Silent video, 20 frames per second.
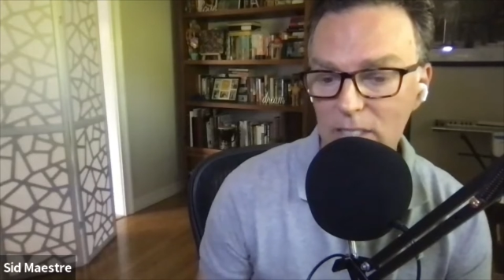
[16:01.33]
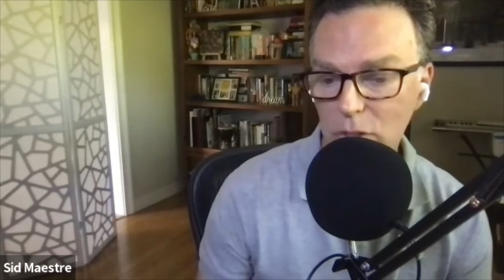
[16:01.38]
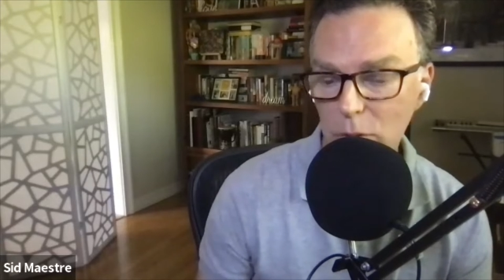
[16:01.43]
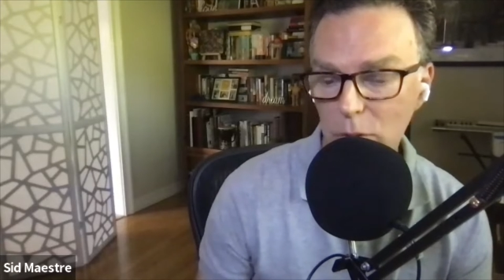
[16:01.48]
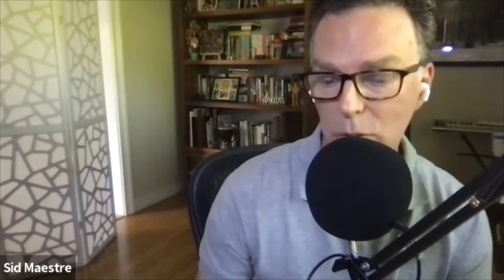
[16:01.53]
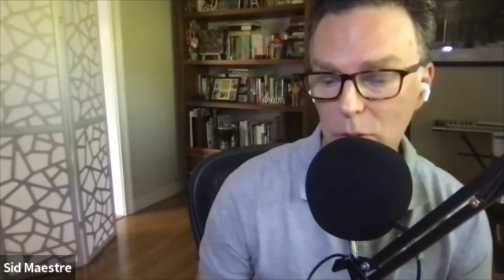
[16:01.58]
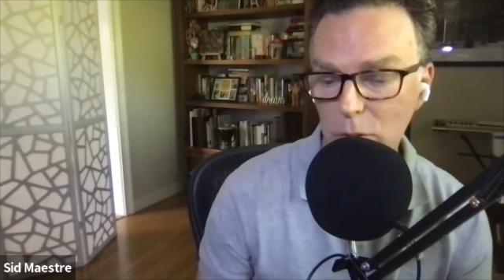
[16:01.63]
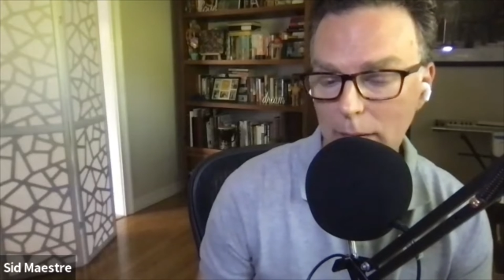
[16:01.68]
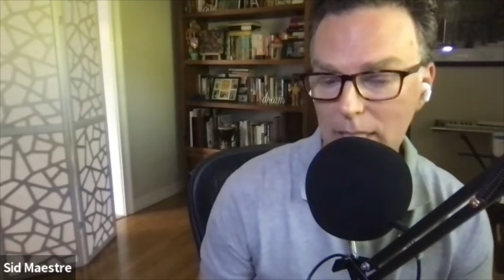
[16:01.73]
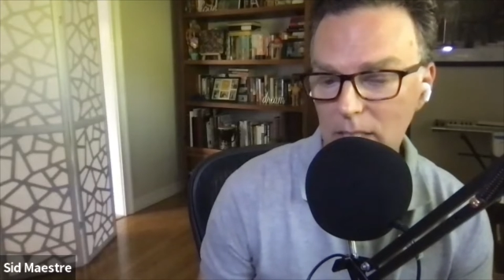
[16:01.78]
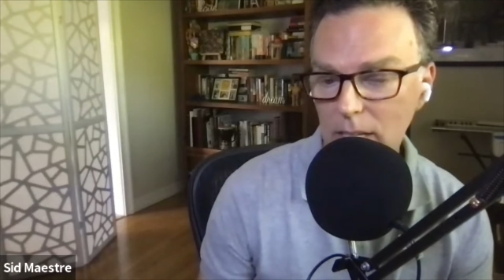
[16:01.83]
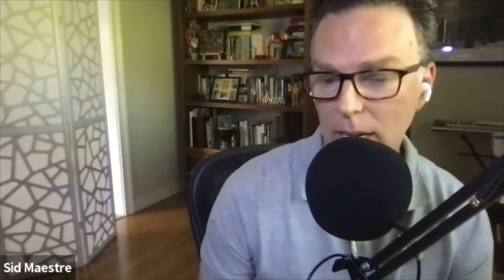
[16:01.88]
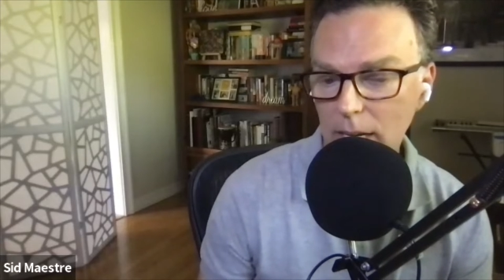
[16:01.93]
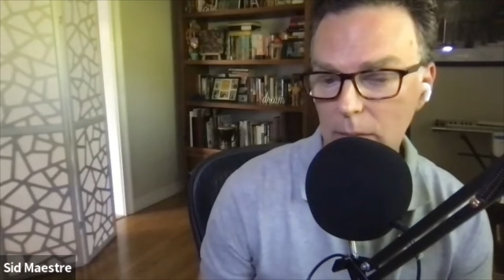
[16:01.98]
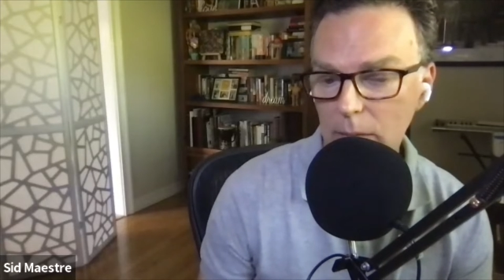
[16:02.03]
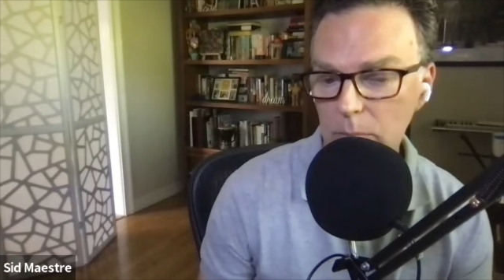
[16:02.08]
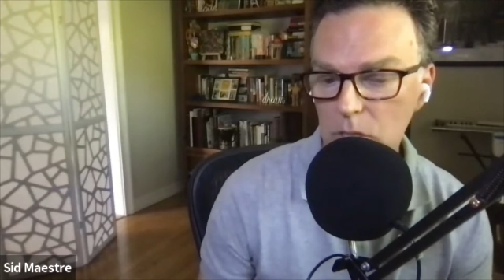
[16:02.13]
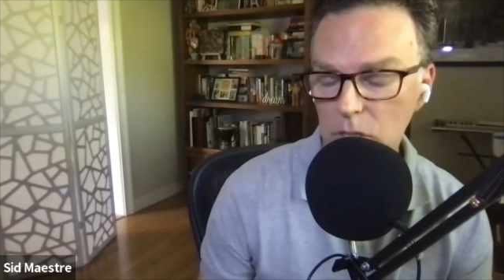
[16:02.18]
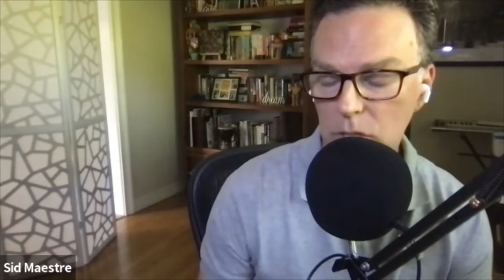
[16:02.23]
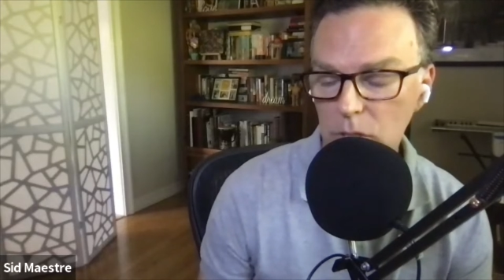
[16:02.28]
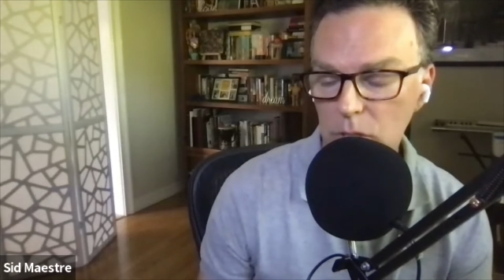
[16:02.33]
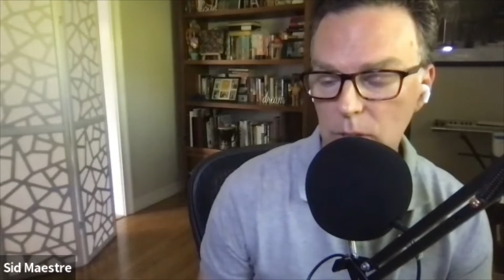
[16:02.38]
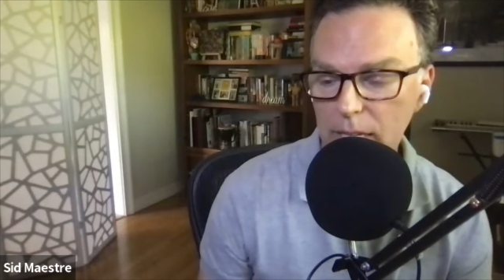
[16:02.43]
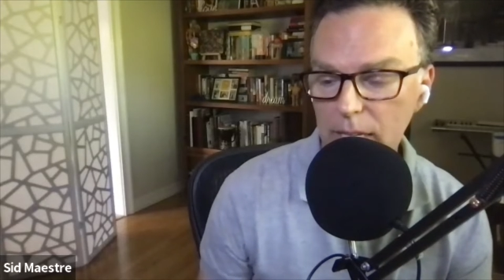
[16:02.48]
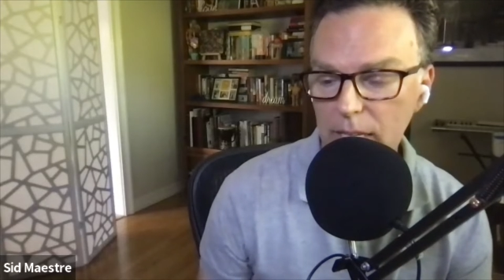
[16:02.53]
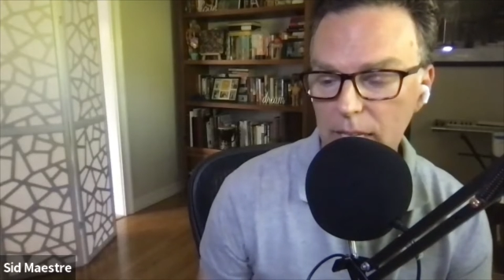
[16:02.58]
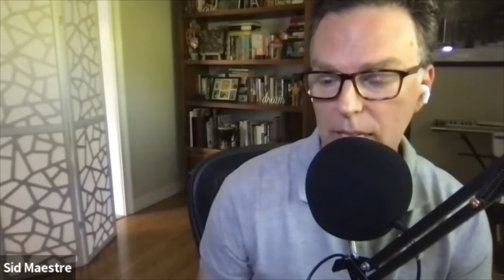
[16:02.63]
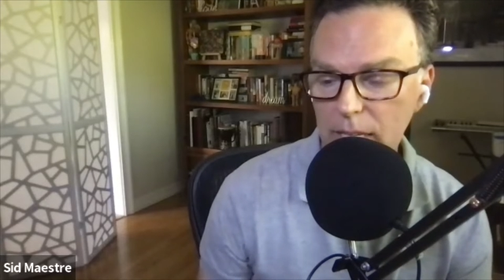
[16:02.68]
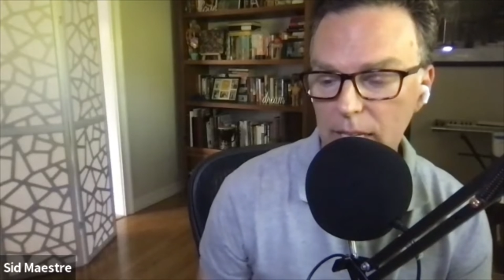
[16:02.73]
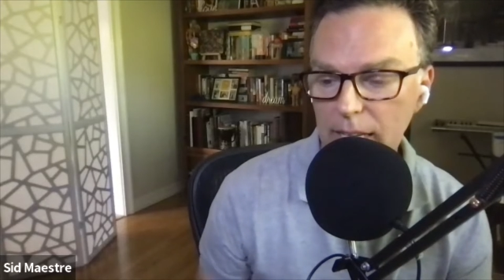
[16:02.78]
is the right time to do
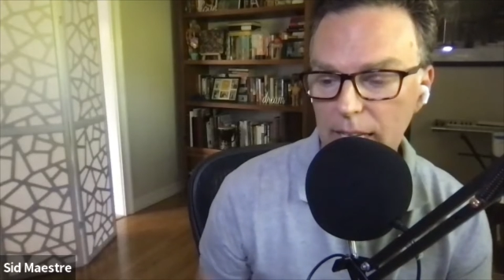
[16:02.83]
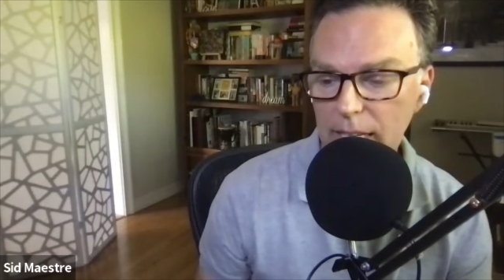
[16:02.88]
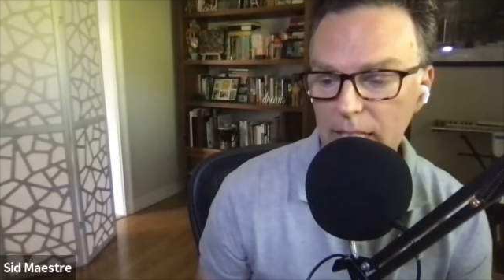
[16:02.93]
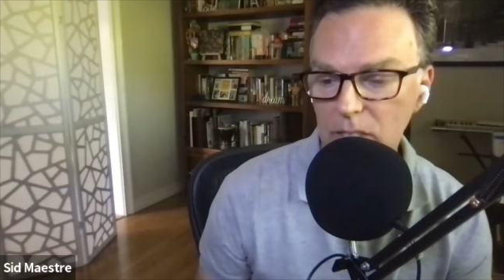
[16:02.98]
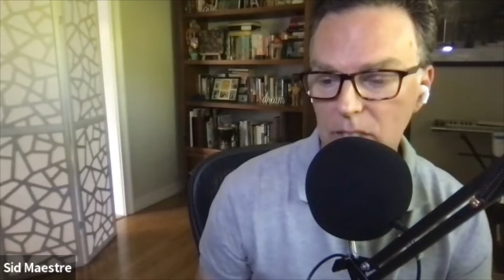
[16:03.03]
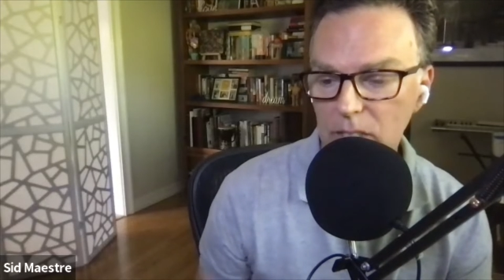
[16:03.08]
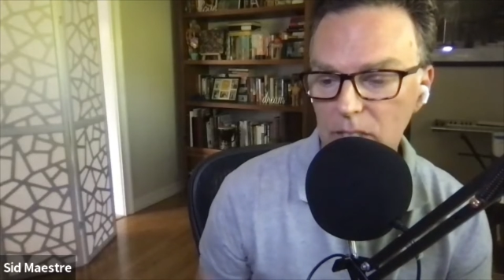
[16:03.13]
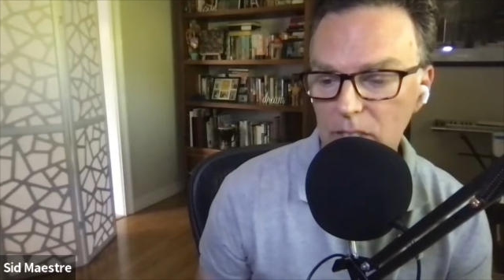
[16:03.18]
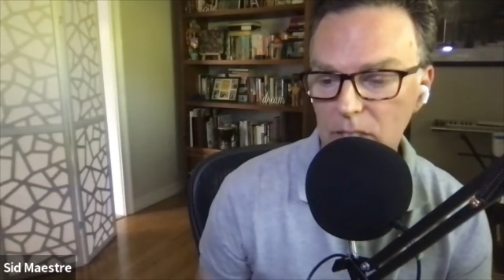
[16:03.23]
it. And